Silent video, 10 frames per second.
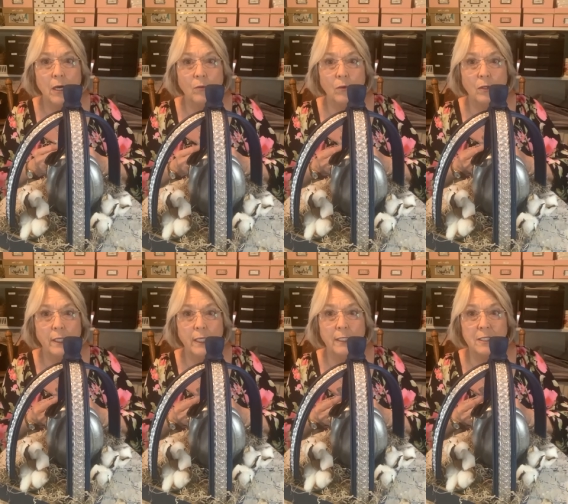Tall
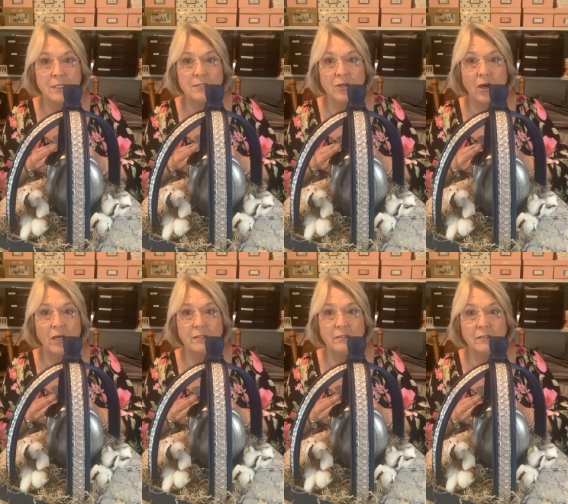one, and yes,
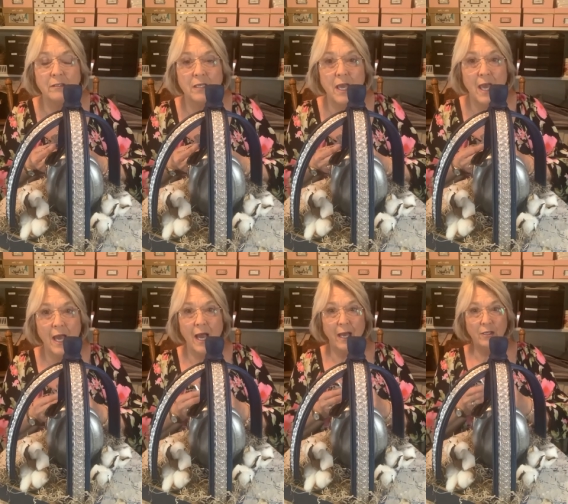cotton.
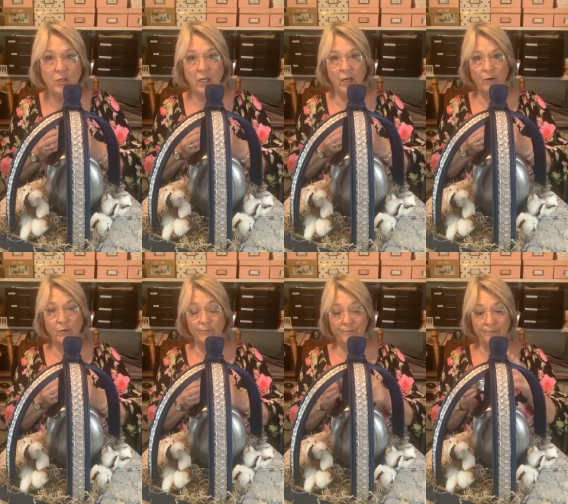You
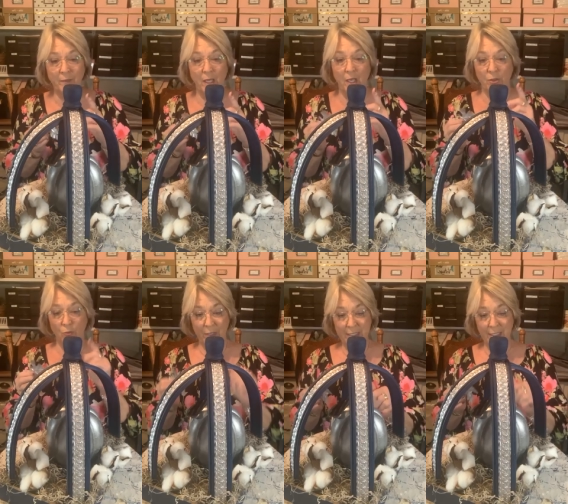know,
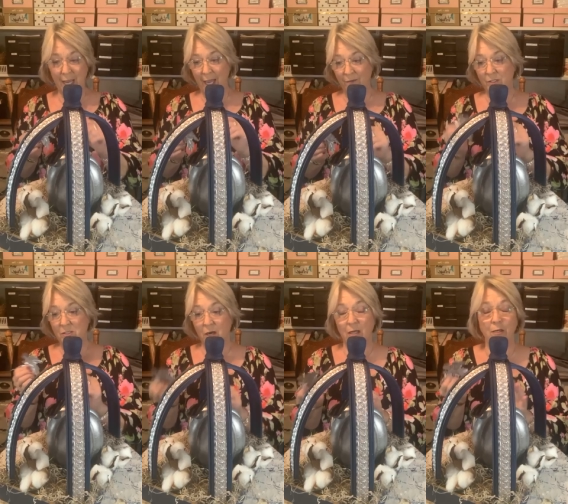the reason I
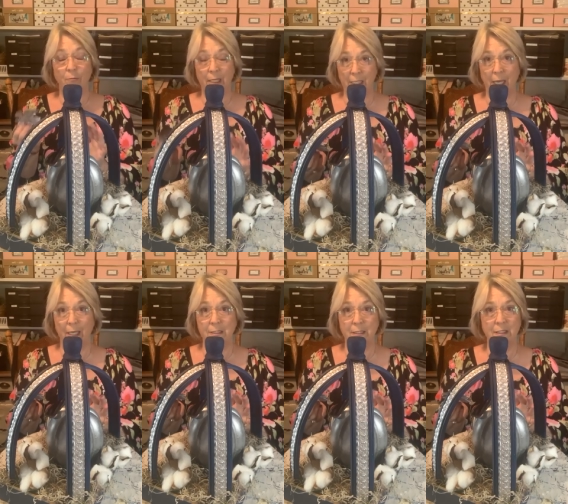have this cotton on my
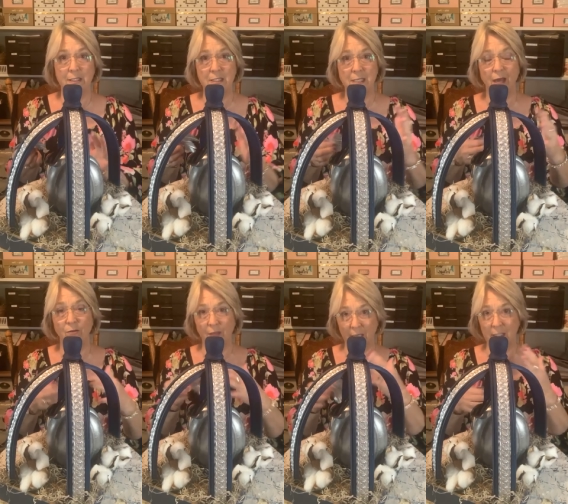desk, and this is
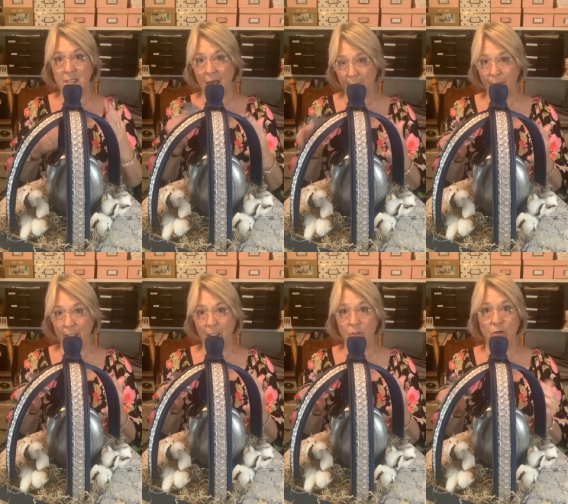how things
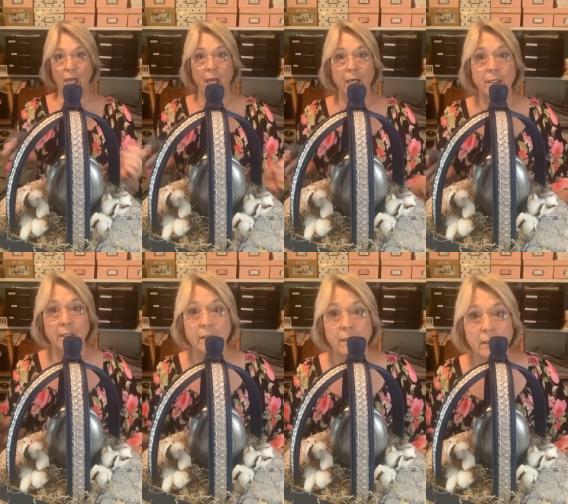happen in your
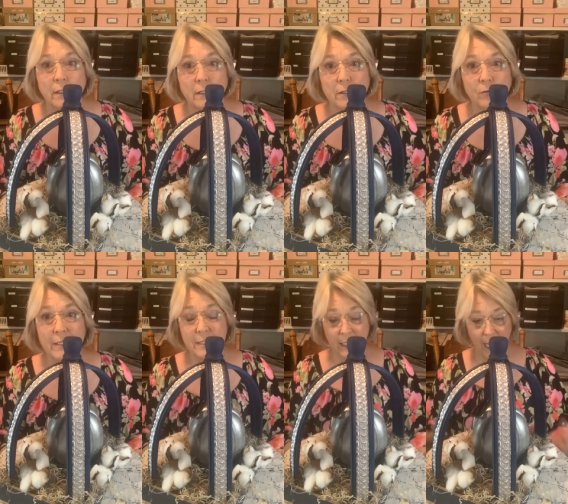head.
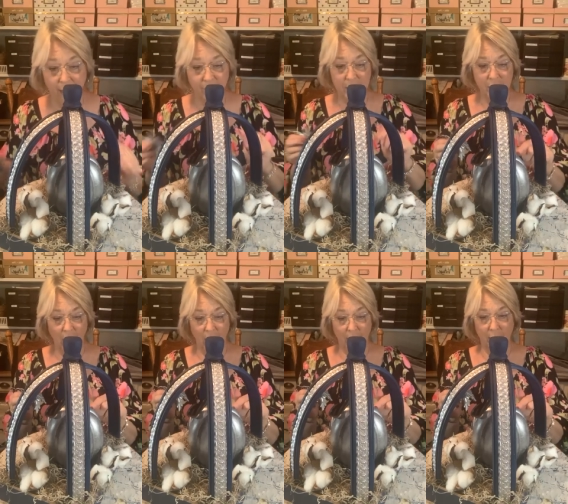The reason I have
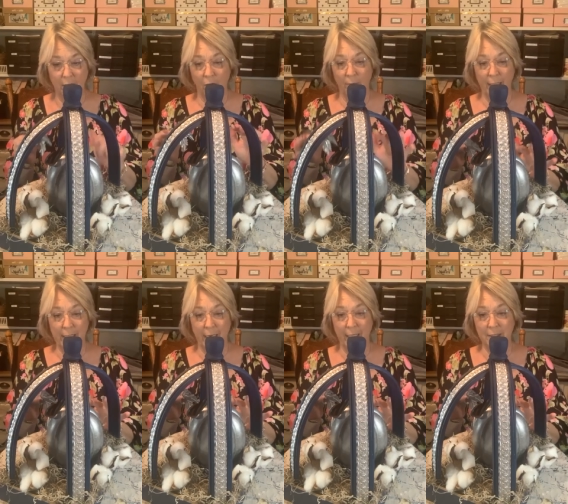this cotton on
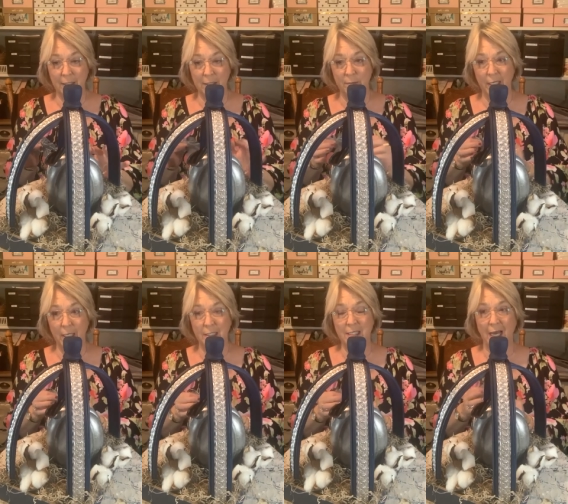my desk is
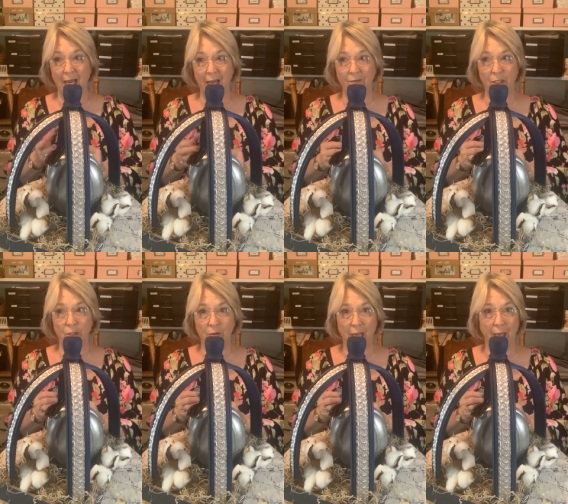because I have
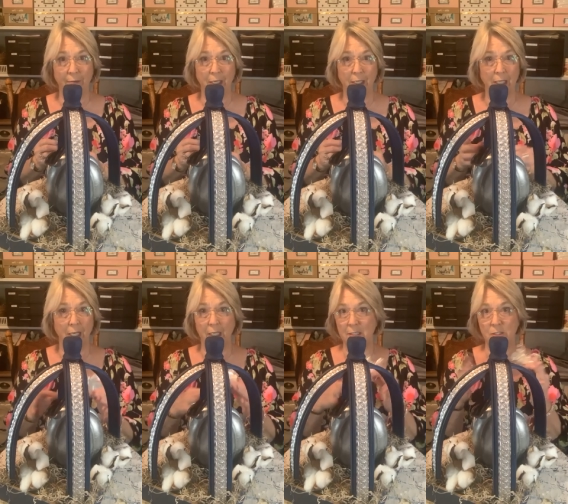a new
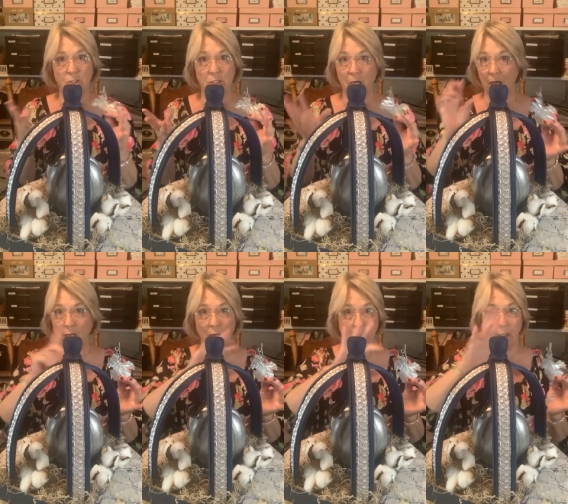napkin and it's just
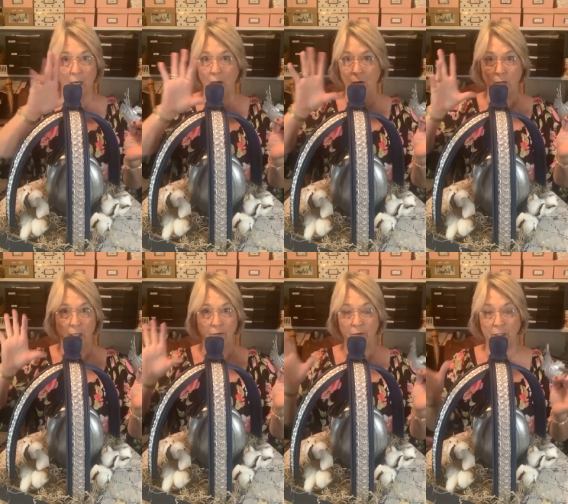got cotton
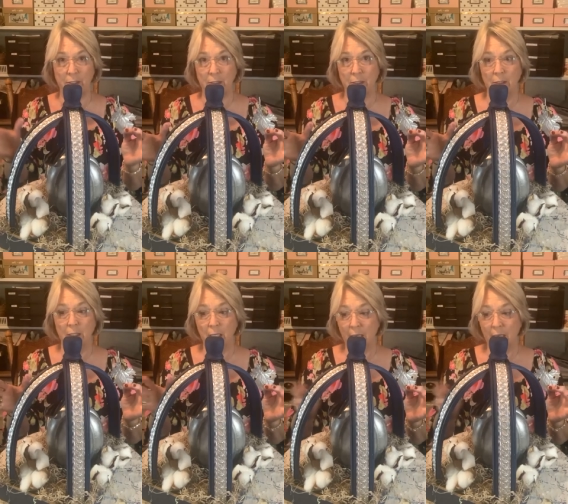all over it.